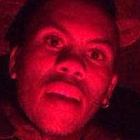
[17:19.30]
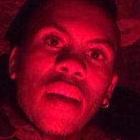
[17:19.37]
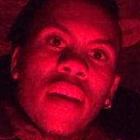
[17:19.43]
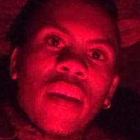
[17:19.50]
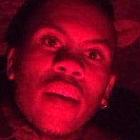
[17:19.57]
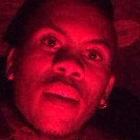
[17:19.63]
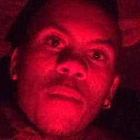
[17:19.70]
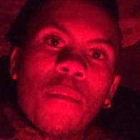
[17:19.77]

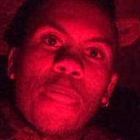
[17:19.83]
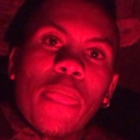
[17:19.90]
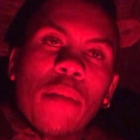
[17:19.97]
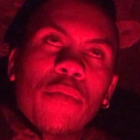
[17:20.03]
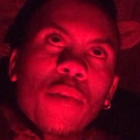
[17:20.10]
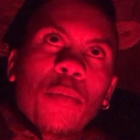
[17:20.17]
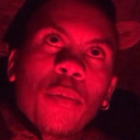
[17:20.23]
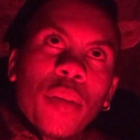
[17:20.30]
I
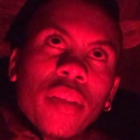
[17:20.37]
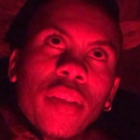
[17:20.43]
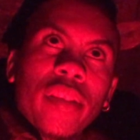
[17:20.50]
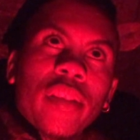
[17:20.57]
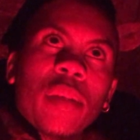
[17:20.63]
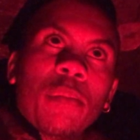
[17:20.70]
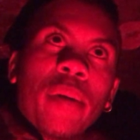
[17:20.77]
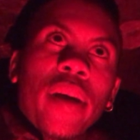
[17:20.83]
feel pretty
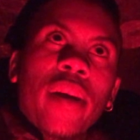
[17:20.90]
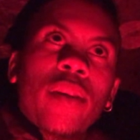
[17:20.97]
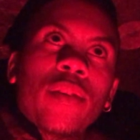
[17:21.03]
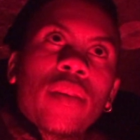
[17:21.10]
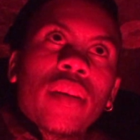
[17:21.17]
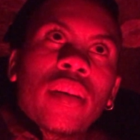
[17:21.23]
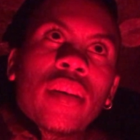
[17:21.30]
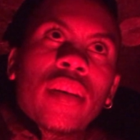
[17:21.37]
good
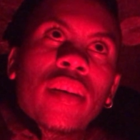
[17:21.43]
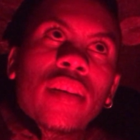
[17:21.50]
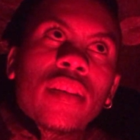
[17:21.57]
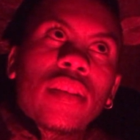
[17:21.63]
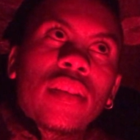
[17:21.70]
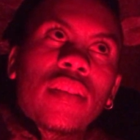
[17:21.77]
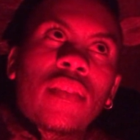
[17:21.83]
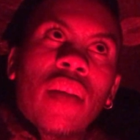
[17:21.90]

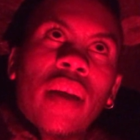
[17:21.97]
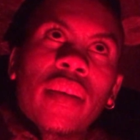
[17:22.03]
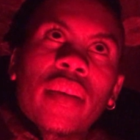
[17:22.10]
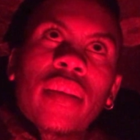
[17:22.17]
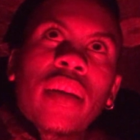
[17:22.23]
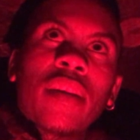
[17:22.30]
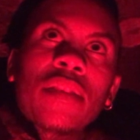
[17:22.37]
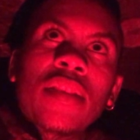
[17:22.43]
about
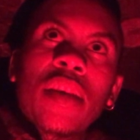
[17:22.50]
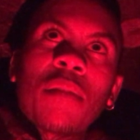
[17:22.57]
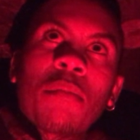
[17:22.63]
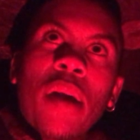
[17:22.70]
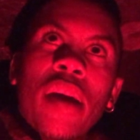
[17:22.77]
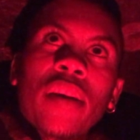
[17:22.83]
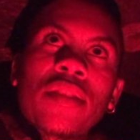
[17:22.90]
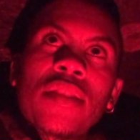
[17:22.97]
knocking out 10
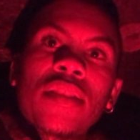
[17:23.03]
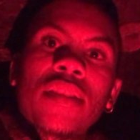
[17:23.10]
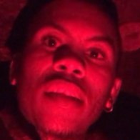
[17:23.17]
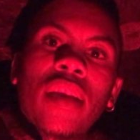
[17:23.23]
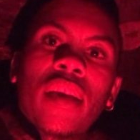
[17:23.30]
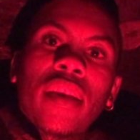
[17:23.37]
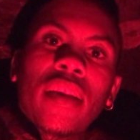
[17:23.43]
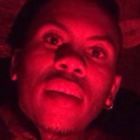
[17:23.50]
miles
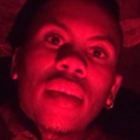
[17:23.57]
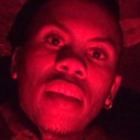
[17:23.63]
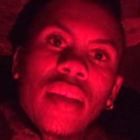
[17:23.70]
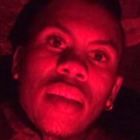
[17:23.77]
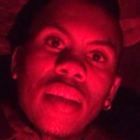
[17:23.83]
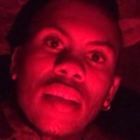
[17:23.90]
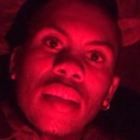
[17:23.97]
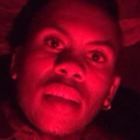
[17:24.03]
today,
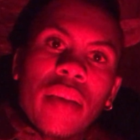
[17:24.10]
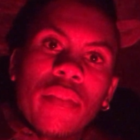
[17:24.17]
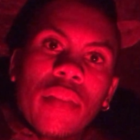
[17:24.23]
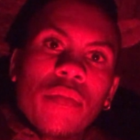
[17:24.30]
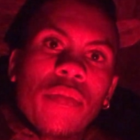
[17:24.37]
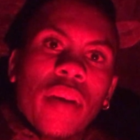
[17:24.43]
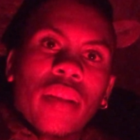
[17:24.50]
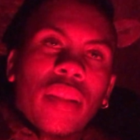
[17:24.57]
given the
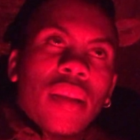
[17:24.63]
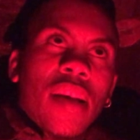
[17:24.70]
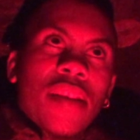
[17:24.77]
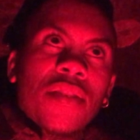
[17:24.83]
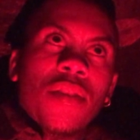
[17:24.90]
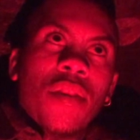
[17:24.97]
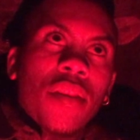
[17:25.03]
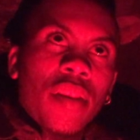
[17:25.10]
fact that I
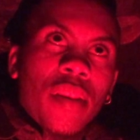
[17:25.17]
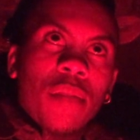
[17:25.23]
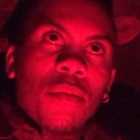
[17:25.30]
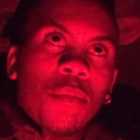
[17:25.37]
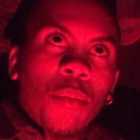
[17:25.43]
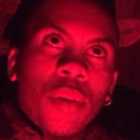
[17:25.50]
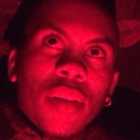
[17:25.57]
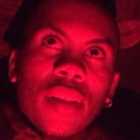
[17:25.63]
started at
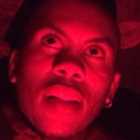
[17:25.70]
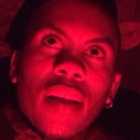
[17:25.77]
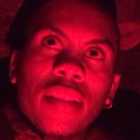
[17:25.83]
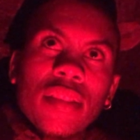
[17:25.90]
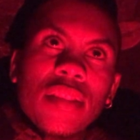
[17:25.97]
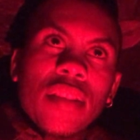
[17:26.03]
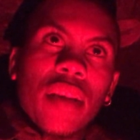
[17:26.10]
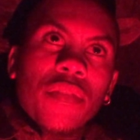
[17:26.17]
1 o'clock
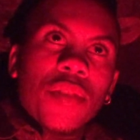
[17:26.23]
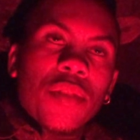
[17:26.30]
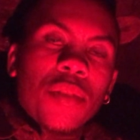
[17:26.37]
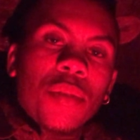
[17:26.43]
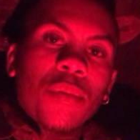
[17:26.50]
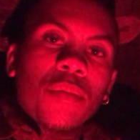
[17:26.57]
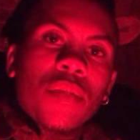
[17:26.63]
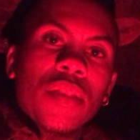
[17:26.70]
this
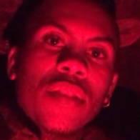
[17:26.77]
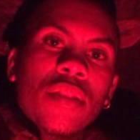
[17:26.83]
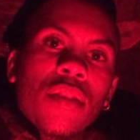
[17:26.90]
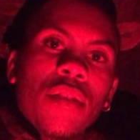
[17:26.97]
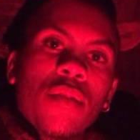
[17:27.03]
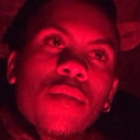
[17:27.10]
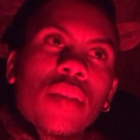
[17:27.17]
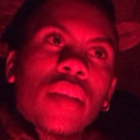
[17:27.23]
afternoon.
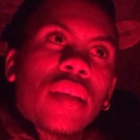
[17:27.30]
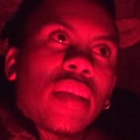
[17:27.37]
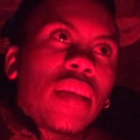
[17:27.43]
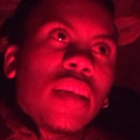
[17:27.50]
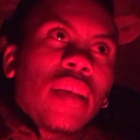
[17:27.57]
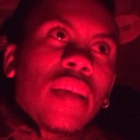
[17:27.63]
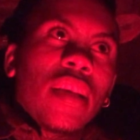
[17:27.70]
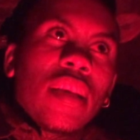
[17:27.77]
So
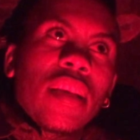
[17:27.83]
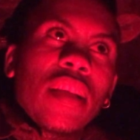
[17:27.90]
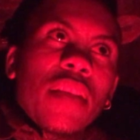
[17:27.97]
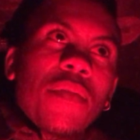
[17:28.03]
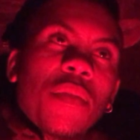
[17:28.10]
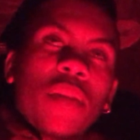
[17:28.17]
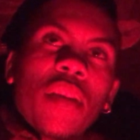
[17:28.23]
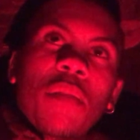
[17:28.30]

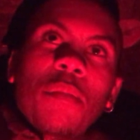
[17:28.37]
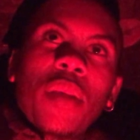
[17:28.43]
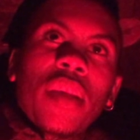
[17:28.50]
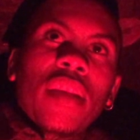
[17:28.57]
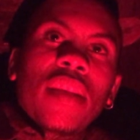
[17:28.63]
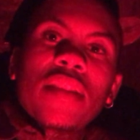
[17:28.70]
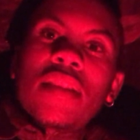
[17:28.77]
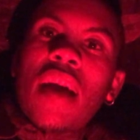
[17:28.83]
if you give me
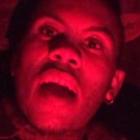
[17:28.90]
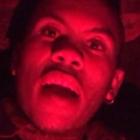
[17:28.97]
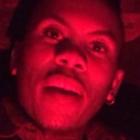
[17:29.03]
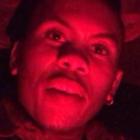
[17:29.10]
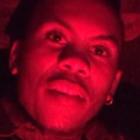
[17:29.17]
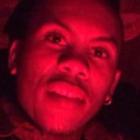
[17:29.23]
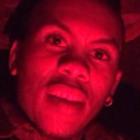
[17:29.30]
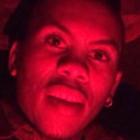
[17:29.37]
an
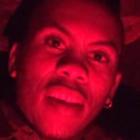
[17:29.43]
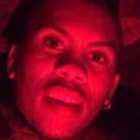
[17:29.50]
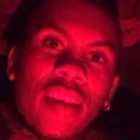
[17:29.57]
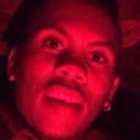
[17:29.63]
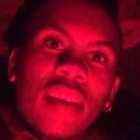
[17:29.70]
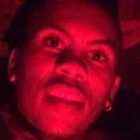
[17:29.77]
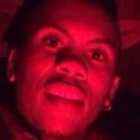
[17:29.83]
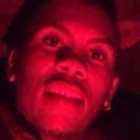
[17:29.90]
entire day,
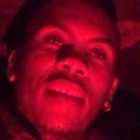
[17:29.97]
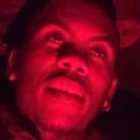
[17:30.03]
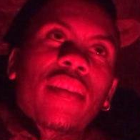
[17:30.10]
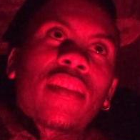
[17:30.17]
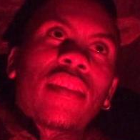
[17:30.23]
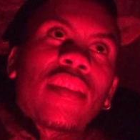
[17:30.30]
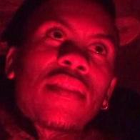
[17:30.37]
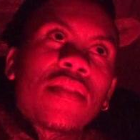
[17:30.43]

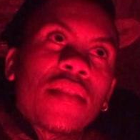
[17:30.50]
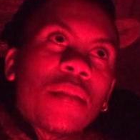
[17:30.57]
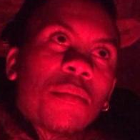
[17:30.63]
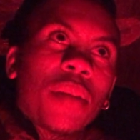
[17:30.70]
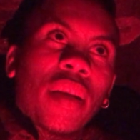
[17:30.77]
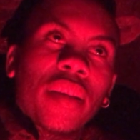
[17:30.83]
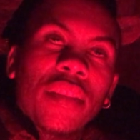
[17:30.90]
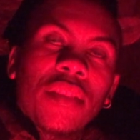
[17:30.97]
like, let's see
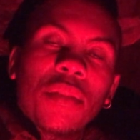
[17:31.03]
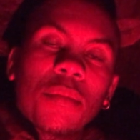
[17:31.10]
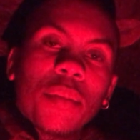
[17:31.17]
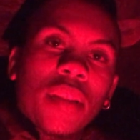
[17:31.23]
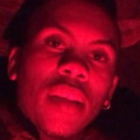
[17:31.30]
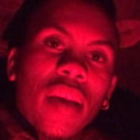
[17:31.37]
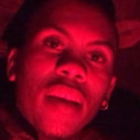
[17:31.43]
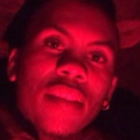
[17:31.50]
what I can do
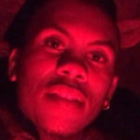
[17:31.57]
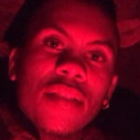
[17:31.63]
with that.